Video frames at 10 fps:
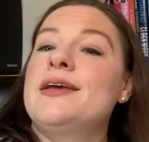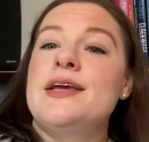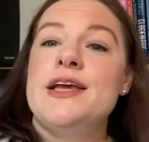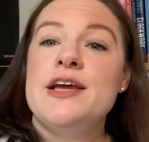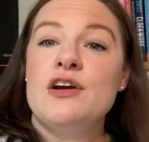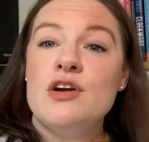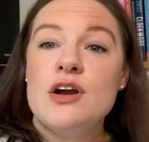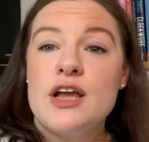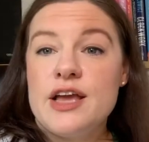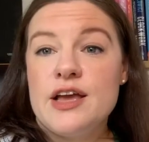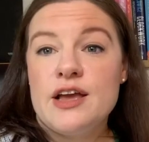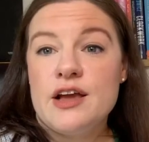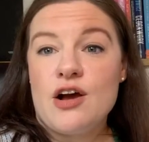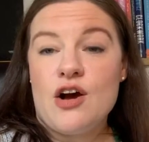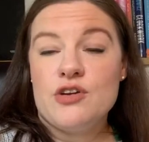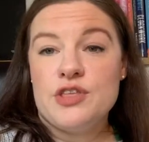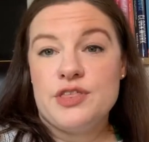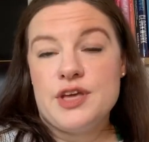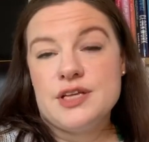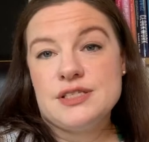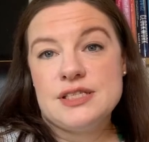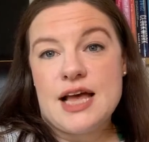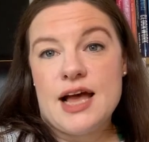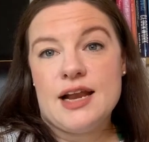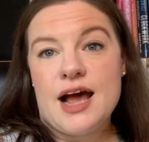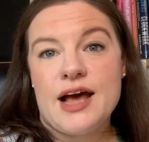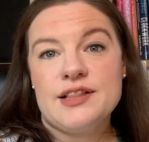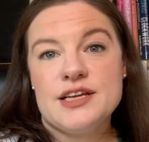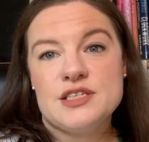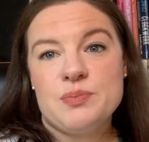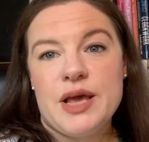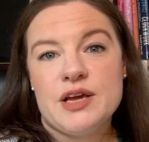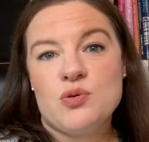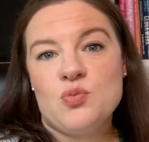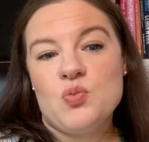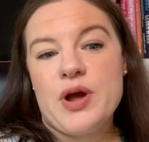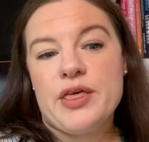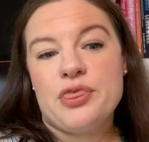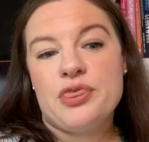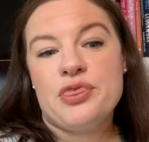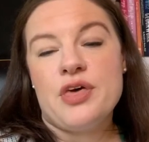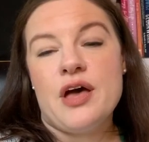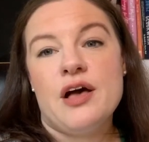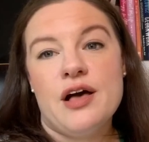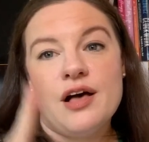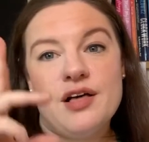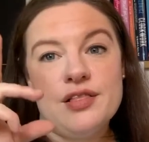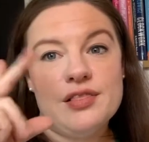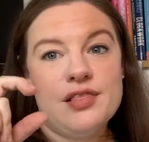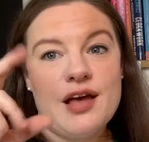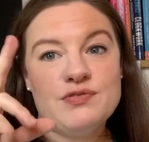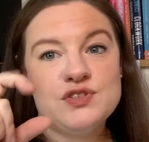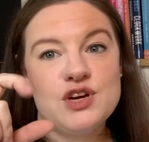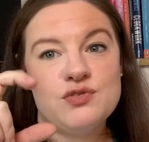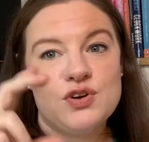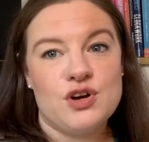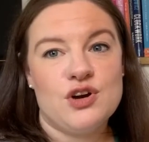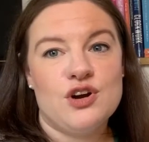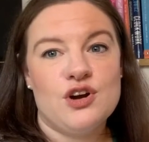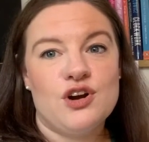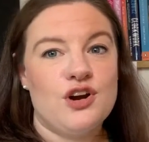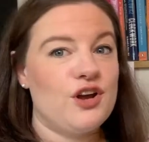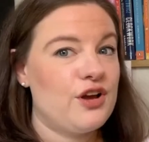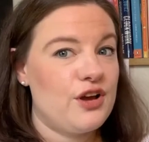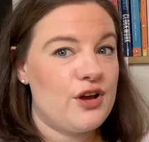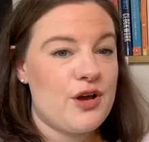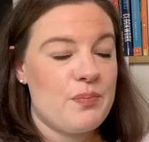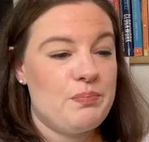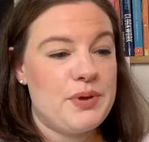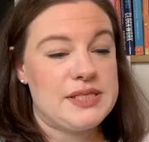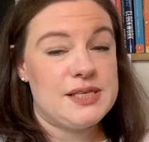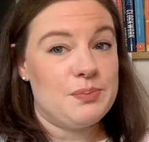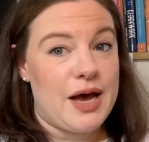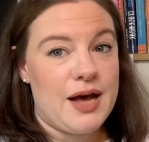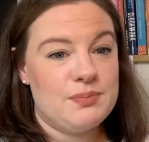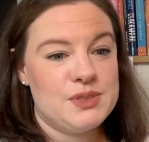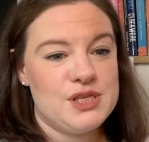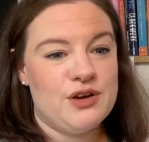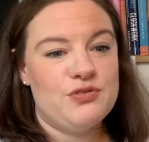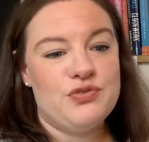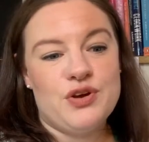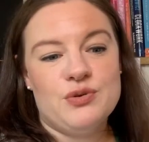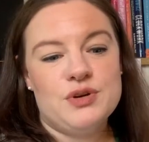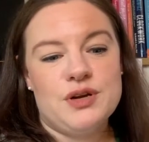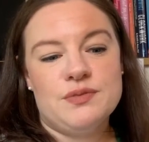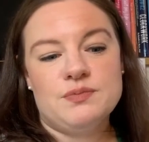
Here are the things that I like to make with leftover bits and bobs of food.